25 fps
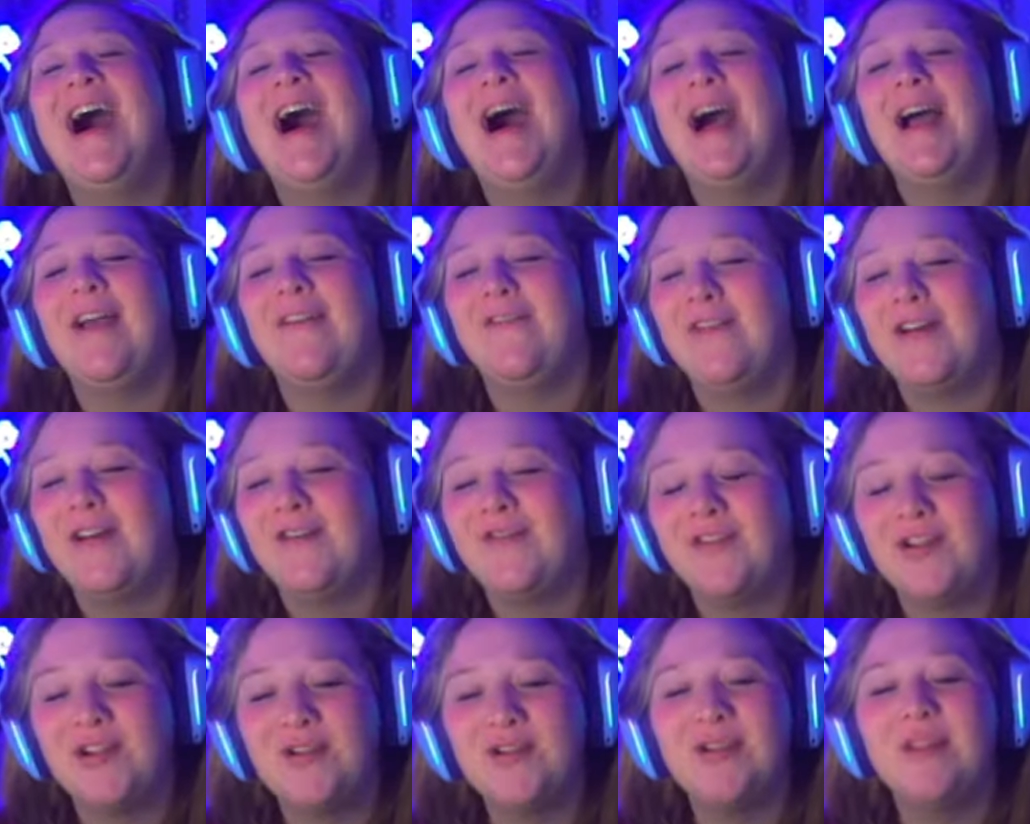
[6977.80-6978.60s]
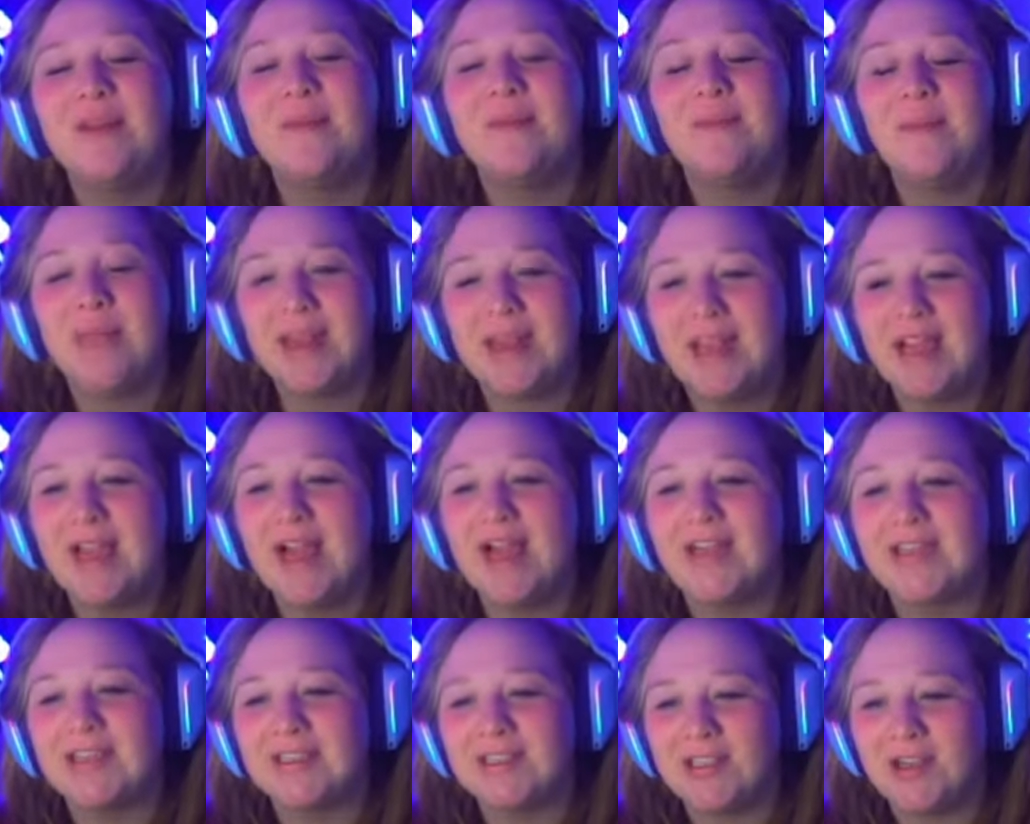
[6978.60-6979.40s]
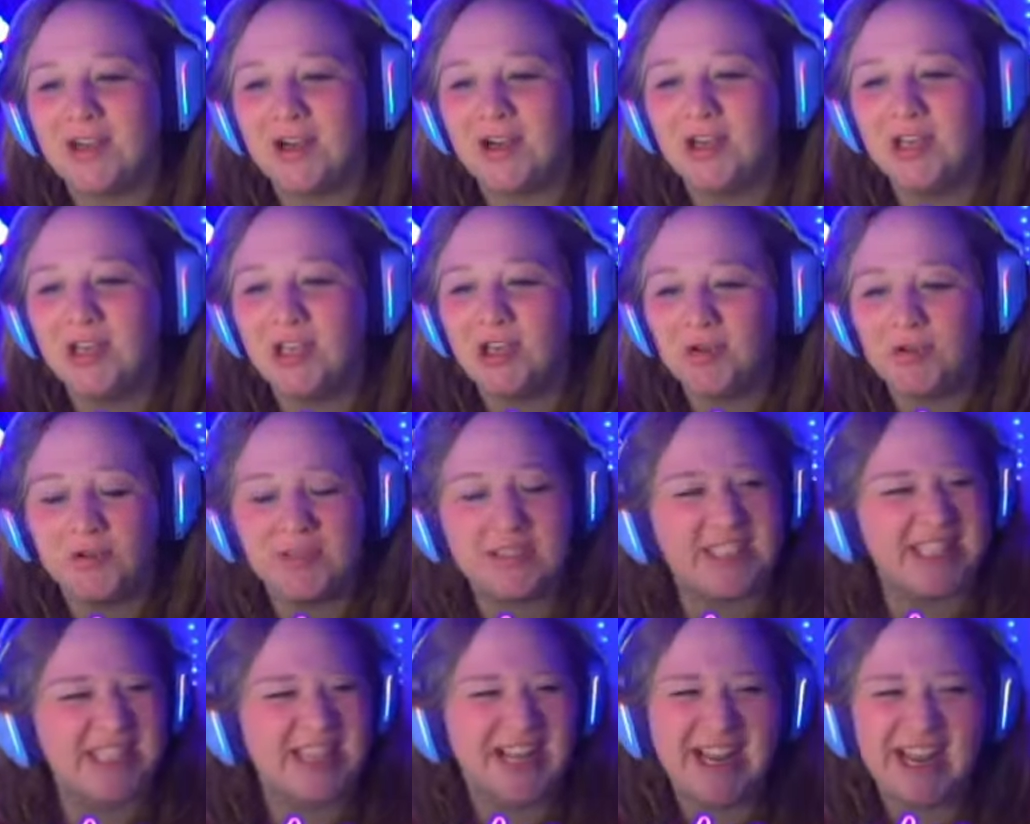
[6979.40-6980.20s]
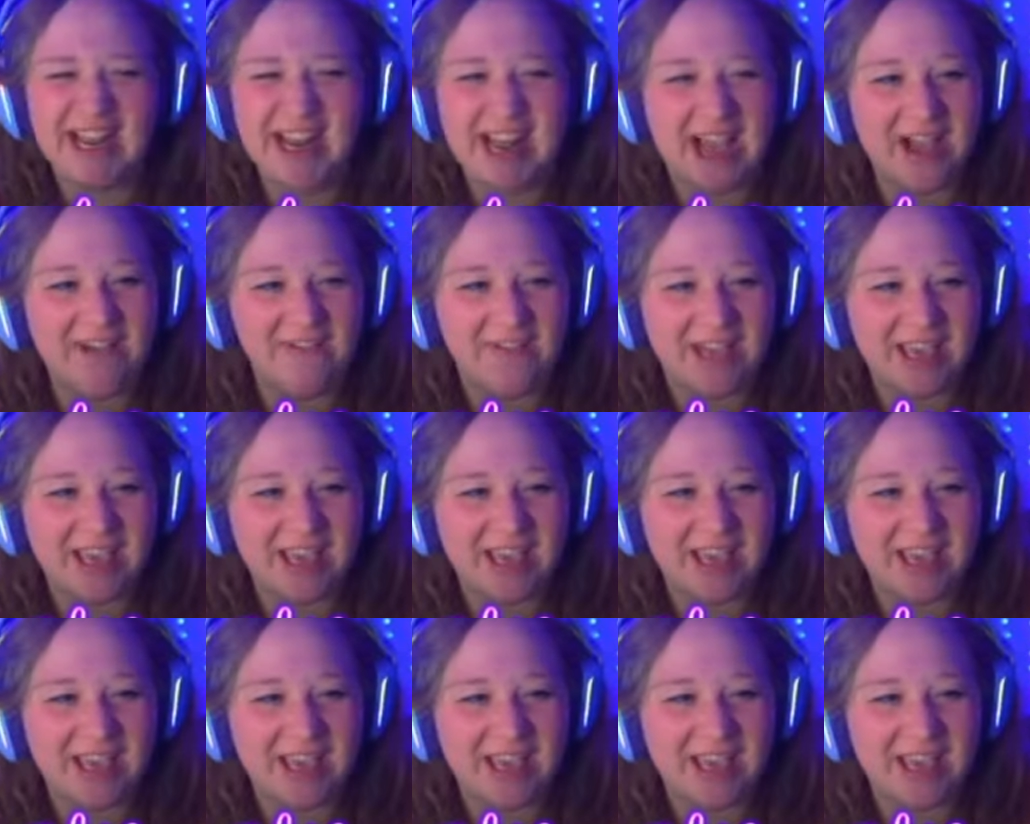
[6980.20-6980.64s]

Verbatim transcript: I fell for you the minute I saw you didn't have a